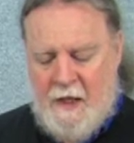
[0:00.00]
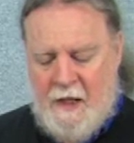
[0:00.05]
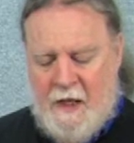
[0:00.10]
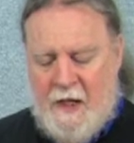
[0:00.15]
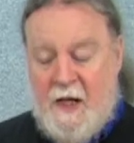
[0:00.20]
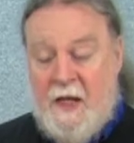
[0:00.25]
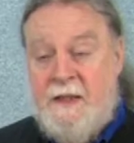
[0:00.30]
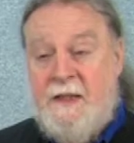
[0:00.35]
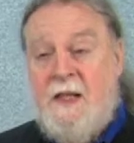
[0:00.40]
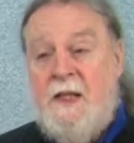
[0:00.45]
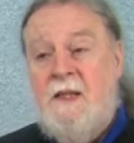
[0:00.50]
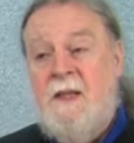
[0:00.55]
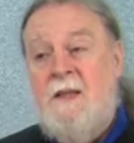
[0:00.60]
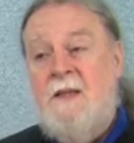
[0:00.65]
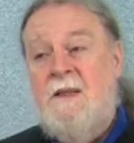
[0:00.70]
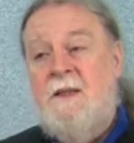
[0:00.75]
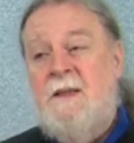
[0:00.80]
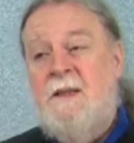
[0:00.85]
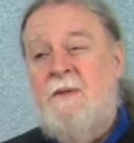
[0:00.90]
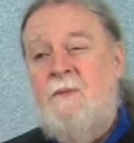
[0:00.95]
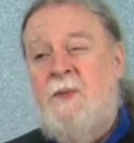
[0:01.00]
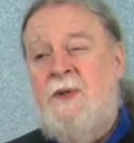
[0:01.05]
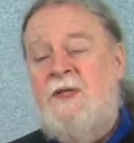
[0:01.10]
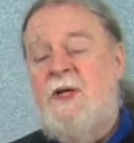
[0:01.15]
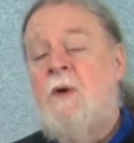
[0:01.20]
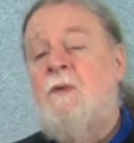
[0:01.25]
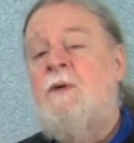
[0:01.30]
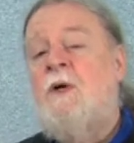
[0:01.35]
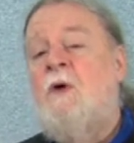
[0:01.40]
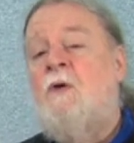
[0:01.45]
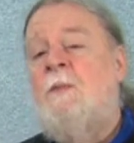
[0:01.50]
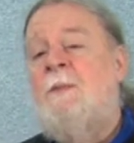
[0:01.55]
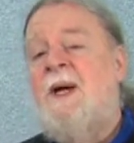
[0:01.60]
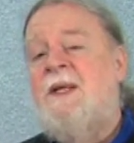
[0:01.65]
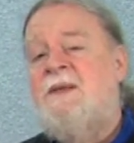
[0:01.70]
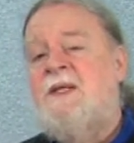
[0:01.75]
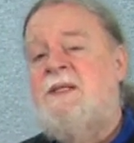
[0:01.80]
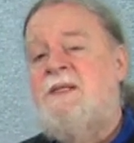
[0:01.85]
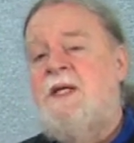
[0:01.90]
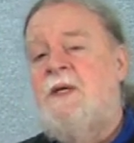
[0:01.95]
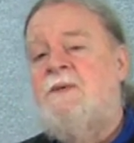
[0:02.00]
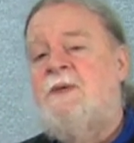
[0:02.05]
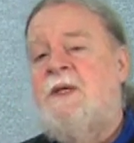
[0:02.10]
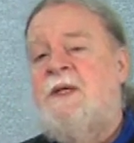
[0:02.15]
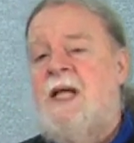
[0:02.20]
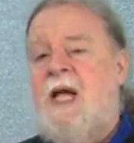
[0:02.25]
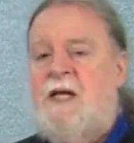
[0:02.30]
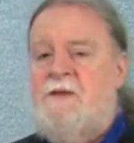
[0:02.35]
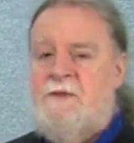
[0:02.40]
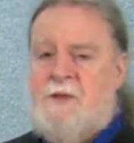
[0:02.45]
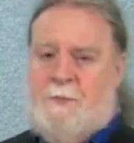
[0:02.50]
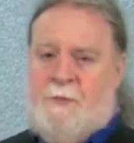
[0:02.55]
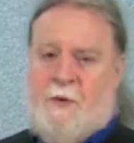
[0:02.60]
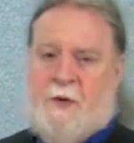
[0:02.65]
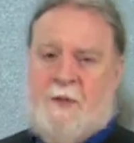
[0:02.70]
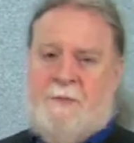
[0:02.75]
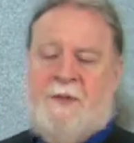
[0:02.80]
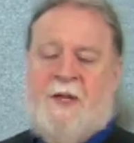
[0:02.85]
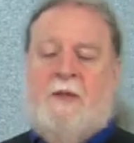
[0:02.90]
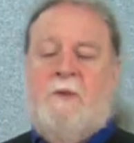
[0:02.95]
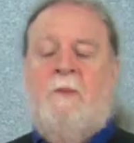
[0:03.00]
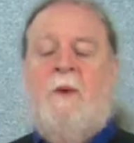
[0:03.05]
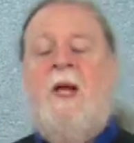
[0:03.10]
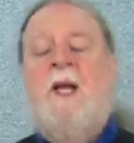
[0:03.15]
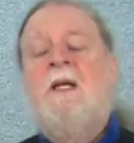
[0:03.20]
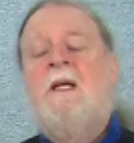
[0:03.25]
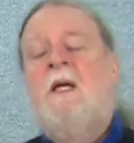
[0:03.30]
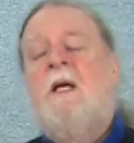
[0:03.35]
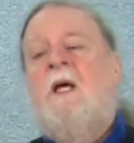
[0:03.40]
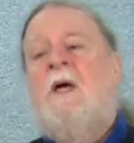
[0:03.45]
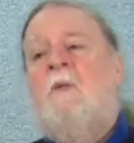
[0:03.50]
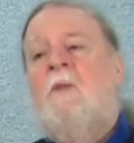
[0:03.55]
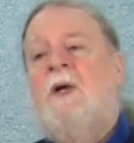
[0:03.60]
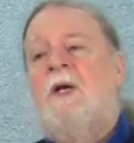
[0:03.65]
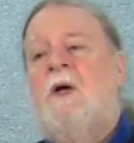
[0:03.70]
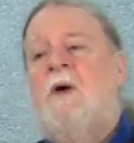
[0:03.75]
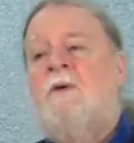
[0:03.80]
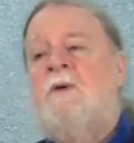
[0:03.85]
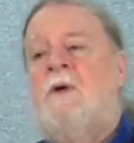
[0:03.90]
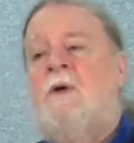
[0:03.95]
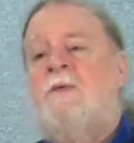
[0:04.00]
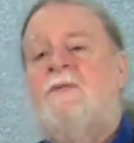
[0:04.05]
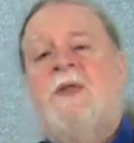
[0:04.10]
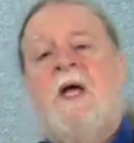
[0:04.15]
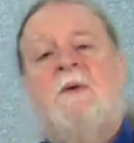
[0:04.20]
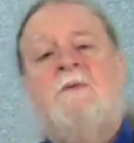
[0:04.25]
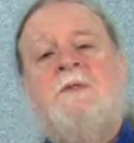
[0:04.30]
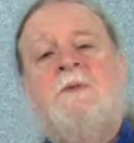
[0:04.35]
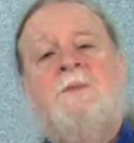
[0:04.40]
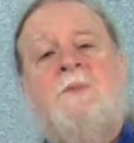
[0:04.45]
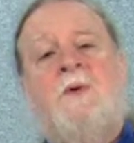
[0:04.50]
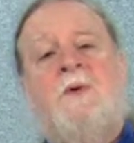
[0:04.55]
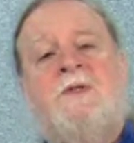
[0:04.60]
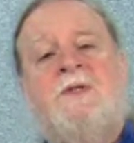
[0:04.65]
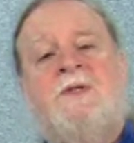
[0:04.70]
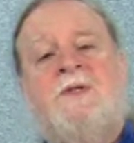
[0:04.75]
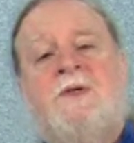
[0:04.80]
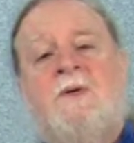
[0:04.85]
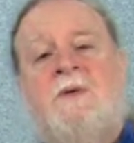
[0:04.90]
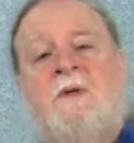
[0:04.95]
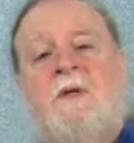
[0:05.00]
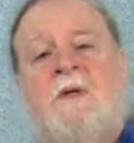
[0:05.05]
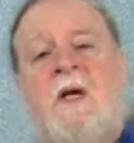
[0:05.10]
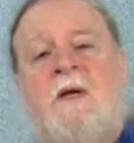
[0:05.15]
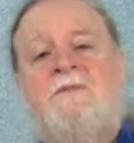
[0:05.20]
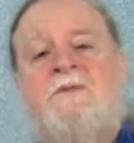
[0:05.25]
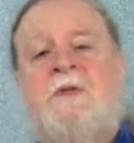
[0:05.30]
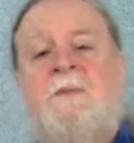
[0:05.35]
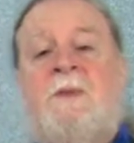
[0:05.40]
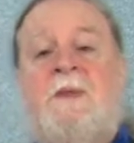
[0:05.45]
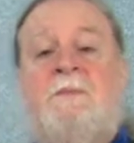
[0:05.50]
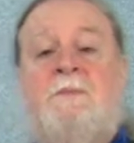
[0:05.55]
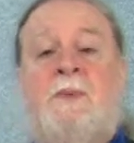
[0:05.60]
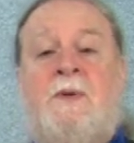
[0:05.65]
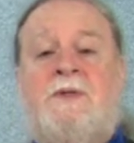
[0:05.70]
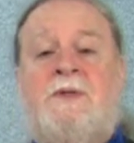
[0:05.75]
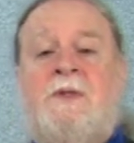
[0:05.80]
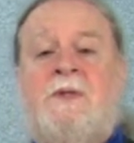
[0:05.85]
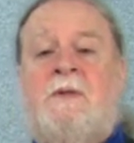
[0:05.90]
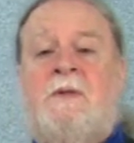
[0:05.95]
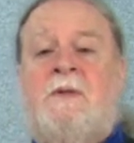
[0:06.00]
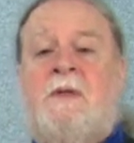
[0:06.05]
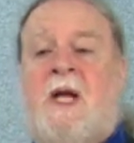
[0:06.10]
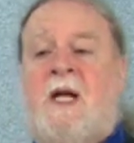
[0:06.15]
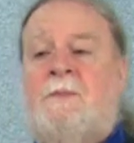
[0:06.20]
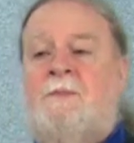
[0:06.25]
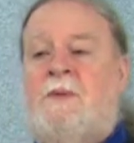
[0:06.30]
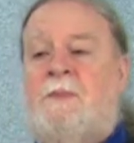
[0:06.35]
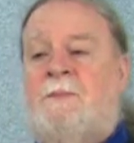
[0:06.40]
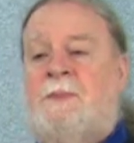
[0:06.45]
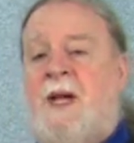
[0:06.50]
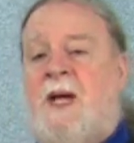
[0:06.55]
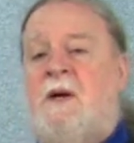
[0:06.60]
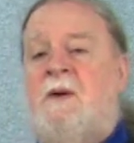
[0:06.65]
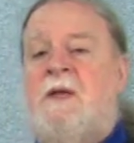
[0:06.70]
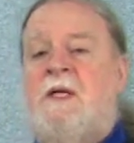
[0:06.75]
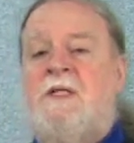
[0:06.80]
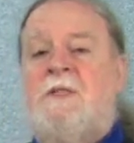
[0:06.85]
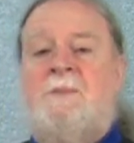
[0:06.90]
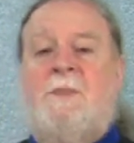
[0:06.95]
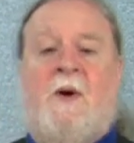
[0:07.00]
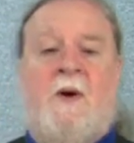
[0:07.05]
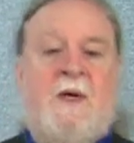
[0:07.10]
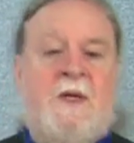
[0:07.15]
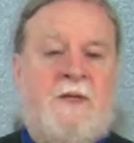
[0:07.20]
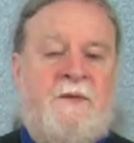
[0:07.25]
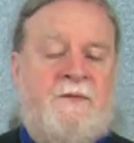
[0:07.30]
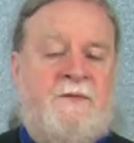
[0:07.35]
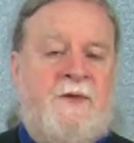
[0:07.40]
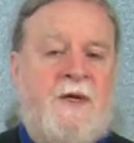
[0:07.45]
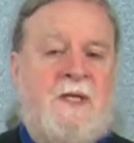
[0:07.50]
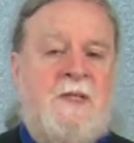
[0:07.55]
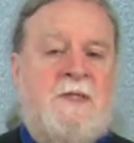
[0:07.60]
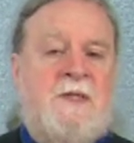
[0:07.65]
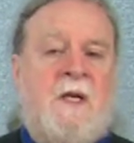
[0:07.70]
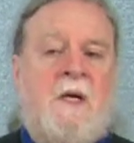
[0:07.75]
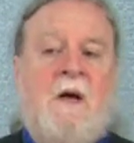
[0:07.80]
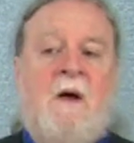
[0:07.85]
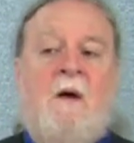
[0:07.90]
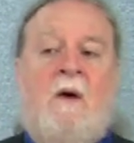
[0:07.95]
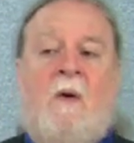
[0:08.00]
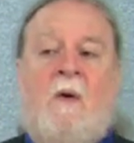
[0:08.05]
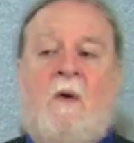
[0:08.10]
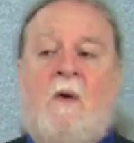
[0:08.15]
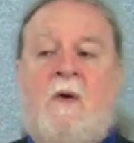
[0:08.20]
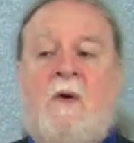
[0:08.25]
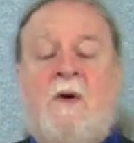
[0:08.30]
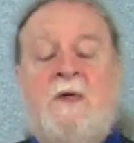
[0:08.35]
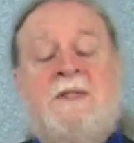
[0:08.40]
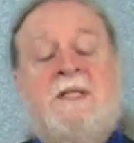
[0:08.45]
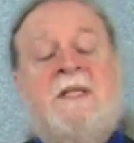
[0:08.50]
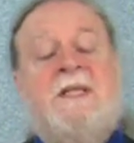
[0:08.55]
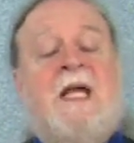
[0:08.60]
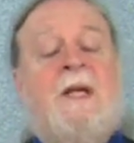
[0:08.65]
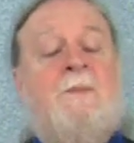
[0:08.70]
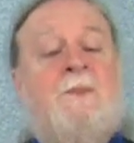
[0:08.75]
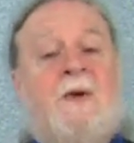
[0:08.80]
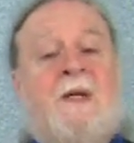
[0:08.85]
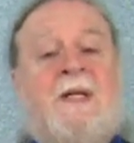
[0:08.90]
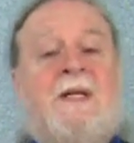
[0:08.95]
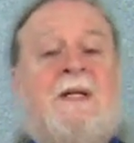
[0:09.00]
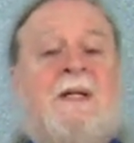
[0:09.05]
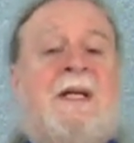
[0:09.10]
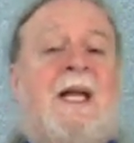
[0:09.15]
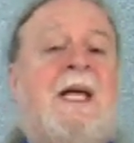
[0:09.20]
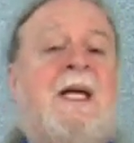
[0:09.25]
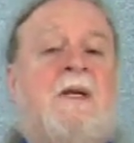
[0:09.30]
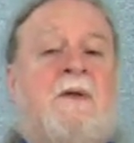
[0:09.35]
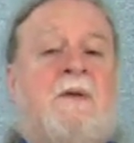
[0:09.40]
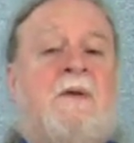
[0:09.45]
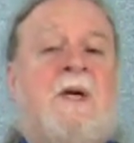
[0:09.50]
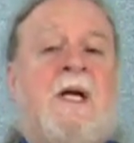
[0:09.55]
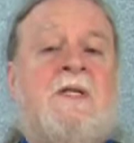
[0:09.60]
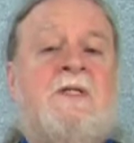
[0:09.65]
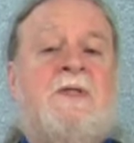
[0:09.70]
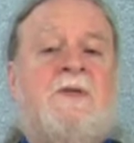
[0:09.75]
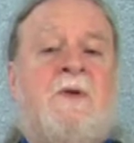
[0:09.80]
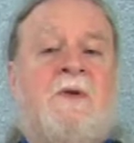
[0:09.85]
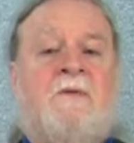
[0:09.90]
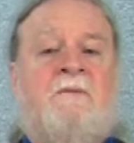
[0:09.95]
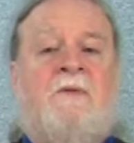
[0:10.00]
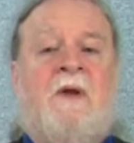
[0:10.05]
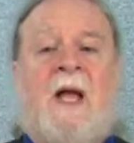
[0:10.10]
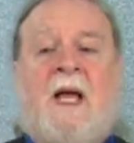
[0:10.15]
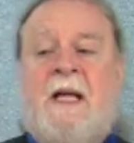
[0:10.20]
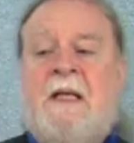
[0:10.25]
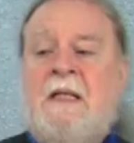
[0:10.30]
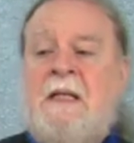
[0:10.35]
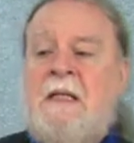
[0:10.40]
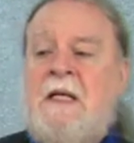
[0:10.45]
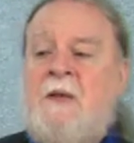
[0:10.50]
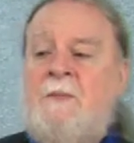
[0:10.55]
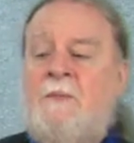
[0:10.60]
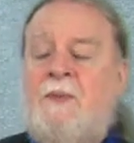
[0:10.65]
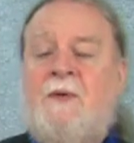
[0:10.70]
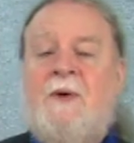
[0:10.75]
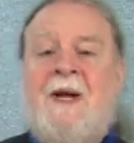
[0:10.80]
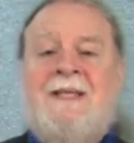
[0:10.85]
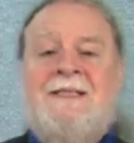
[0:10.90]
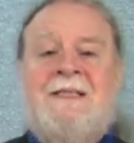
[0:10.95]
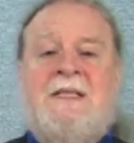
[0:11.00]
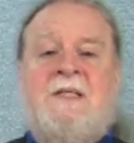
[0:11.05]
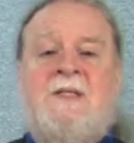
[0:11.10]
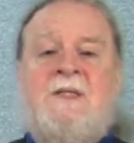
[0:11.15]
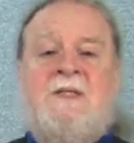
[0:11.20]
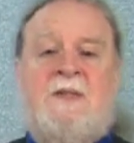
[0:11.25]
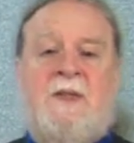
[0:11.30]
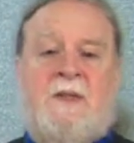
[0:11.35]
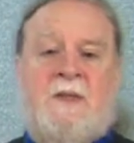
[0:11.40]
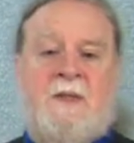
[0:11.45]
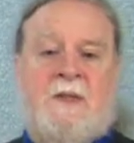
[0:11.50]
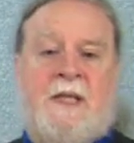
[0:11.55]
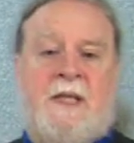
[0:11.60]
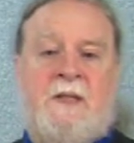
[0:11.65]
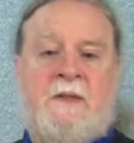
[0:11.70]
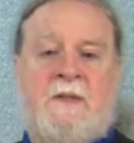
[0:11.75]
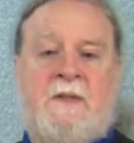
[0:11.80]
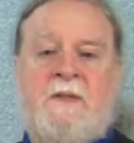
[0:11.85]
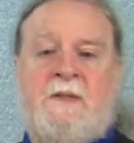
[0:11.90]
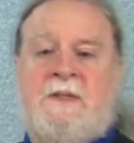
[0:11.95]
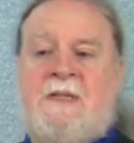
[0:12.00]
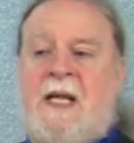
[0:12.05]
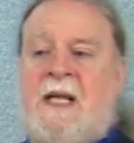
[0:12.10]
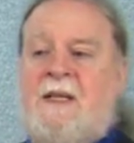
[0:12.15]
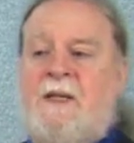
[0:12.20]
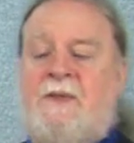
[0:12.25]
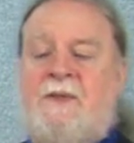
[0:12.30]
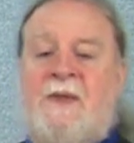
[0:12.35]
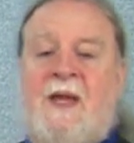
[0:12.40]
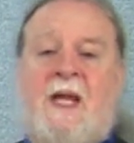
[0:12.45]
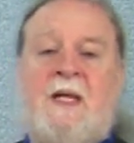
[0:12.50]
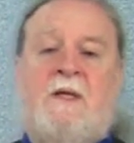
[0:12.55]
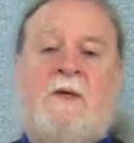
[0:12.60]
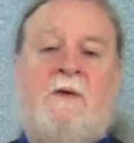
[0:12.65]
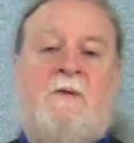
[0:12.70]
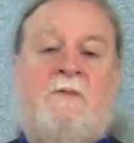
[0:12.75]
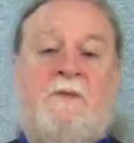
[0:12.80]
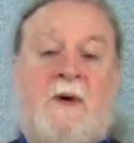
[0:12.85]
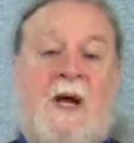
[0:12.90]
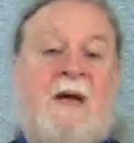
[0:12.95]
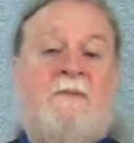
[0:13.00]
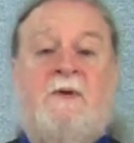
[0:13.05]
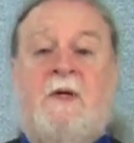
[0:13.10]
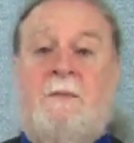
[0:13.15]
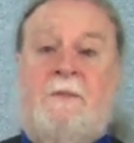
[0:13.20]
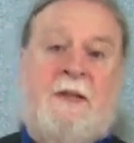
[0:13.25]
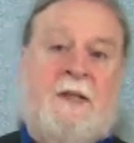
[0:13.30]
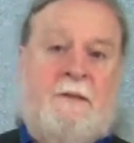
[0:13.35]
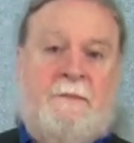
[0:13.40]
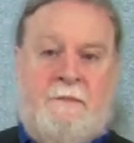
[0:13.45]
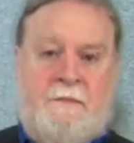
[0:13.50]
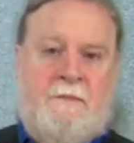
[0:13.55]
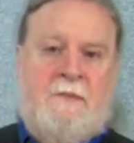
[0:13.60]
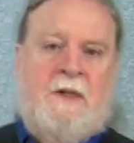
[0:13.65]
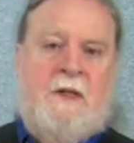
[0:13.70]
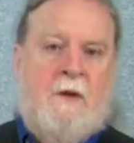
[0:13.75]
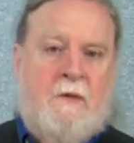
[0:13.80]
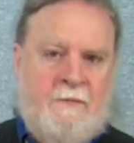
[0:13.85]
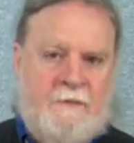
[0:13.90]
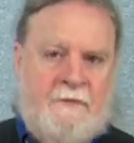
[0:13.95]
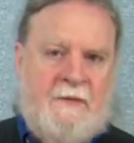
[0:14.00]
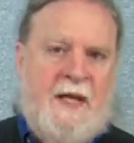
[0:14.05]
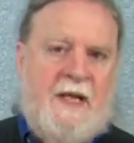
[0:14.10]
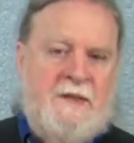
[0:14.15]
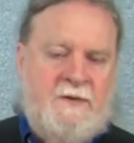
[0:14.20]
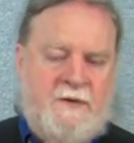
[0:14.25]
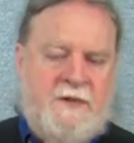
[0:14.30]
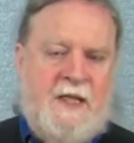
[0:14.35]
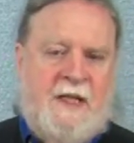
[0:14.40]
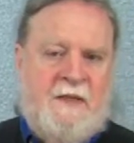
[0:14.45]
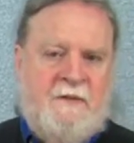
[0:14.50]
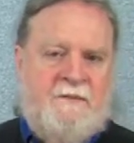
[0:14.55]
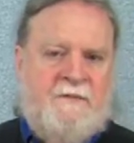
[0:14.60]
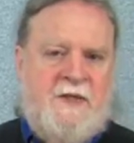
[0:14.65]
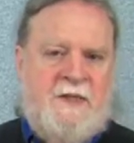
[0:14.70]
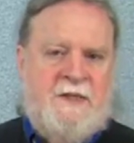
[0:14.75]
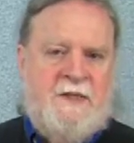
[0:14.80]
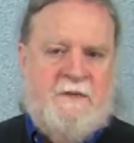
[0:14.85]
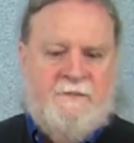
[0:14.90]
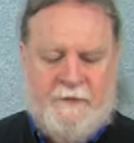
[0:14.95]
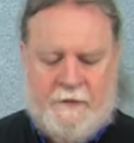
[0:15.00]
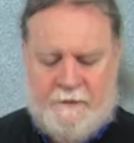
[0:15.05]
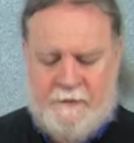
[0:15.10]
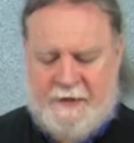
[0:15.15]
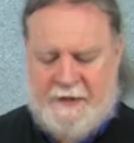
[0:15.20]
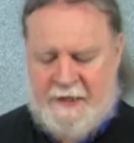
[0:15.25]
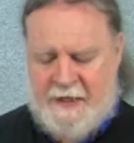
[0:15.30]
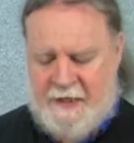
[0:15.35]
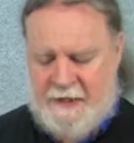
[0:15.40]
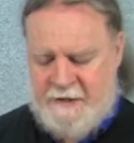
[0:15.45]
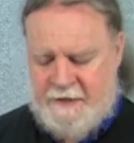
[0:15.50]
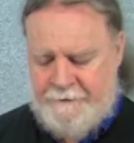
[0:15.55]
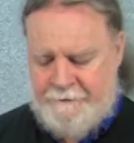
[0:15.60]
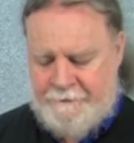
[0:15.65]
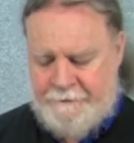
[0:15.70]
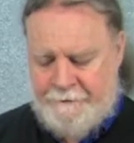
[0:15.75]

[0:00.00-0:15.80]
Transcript: Uh, we don't know about the deer the natives brought, by the way. We don't know if that was brought soon enough to be butchered and prepared as part of the feast, or did they bring it later as sort of like presents to the leaders and a thank you for having been, you know, entertained and feasted for three days.